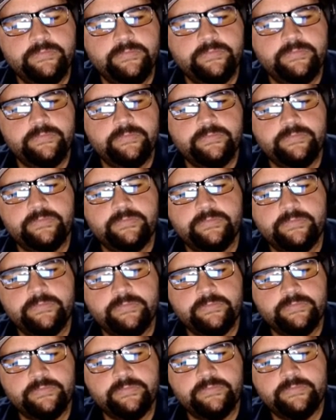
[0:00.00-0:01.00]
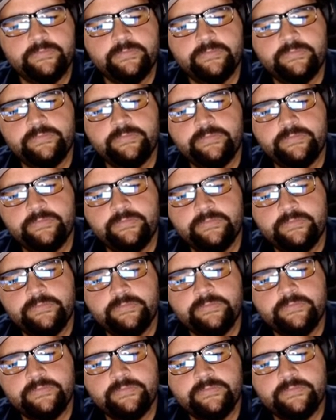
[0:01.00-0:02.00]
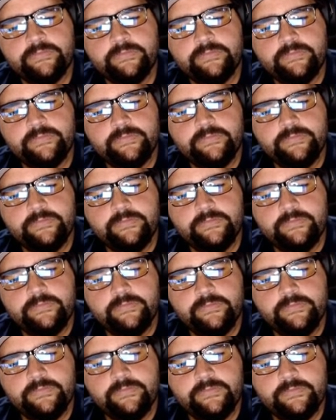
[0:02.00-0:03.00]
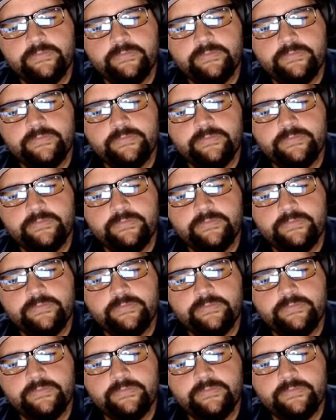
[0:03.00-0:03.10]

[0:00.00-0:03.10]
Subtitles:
No words are spoken by the person on screen.